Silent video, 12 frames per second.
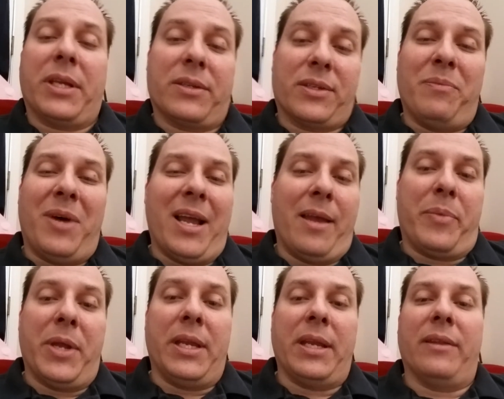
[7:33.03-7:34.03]
because in my
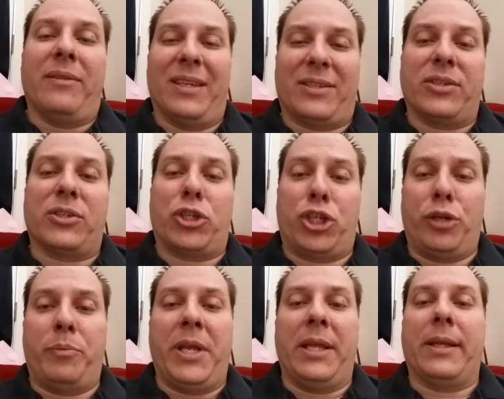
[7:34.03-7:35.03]
opinion, this is
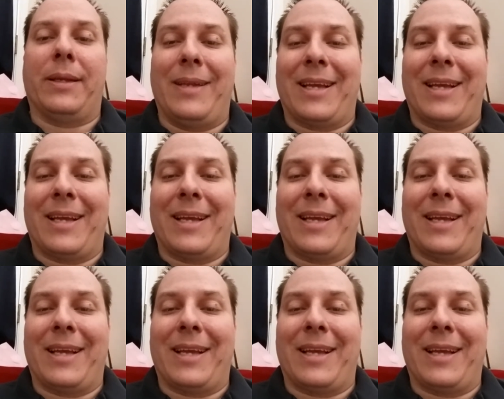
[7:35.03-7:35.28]
should be the